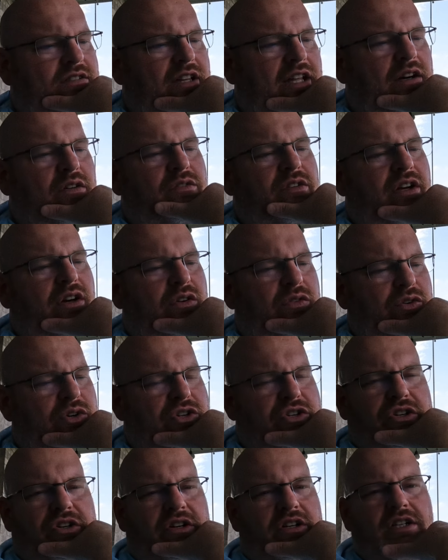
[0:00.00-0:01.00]
They don't know for
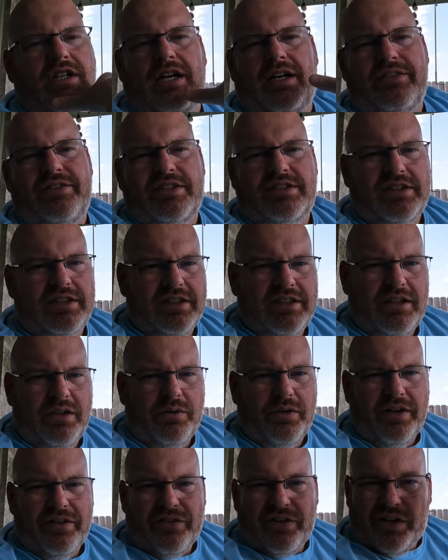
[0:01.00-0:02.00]
sure, obviously.
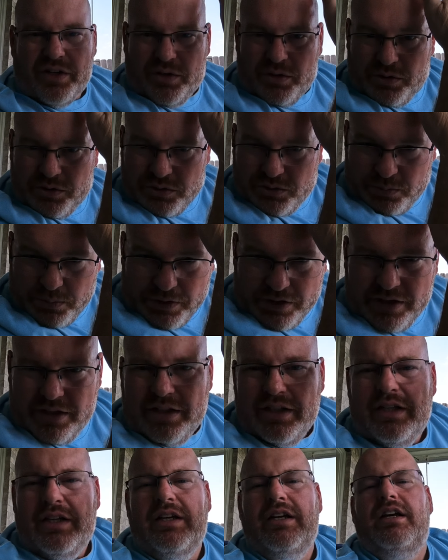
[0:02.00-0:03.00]
No one ever knows, but
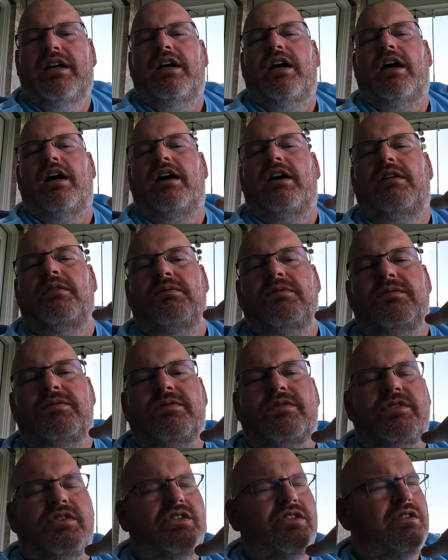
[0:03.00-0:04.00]
um,
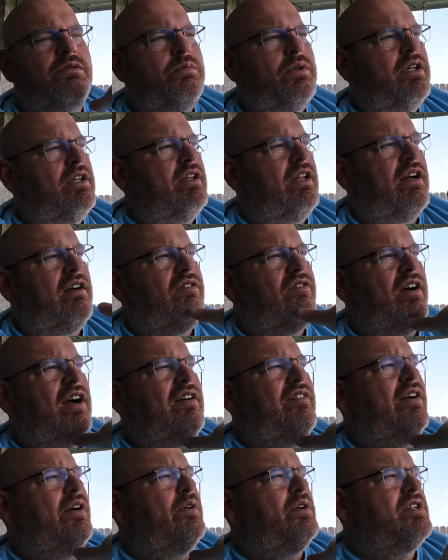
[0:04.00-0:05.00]
should be like a
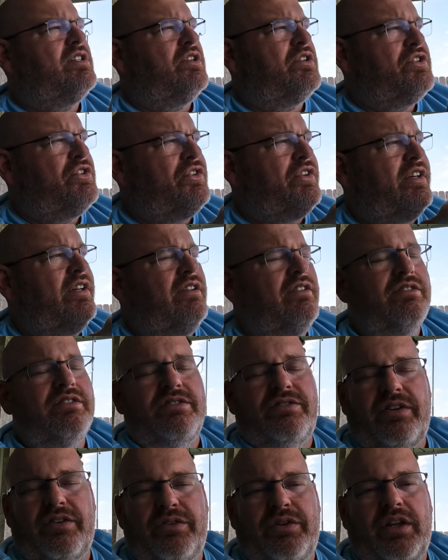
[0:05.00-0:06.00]
five-hour surgery
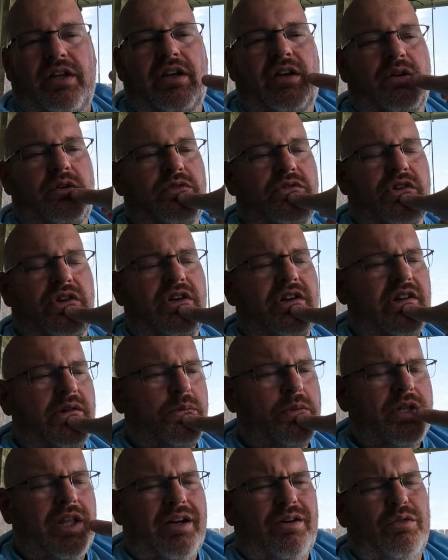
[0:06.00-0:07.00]
if everything goes
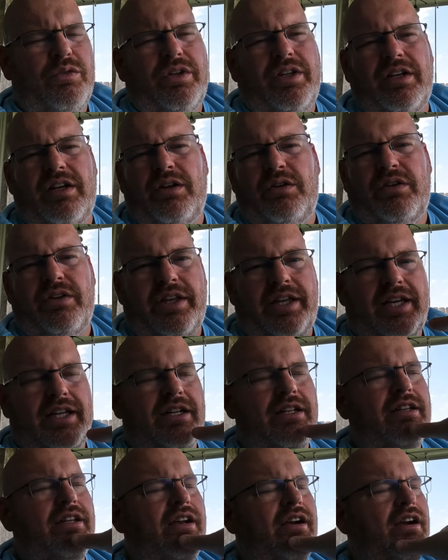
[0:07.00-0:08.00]
good. But they don't really know till they
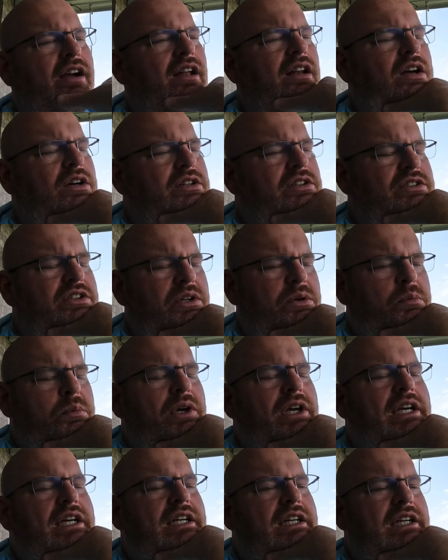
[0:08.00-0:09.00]
get in there how long it's going
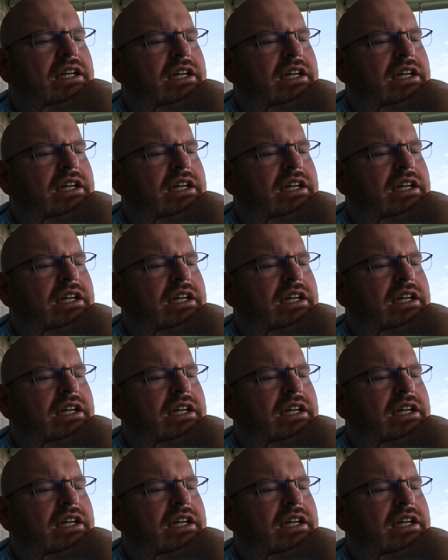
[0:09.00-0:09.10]
to be.